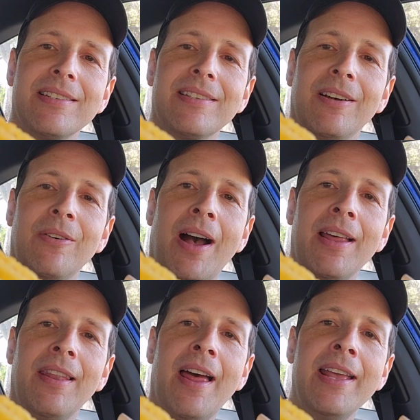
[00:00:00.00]
So I
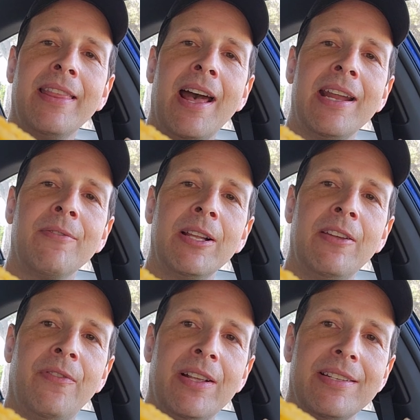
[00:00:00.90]
like that. It
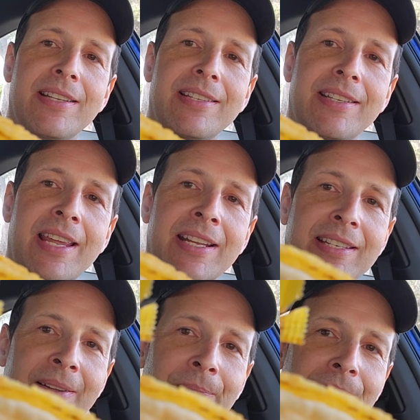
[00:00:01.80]
really feels distinct.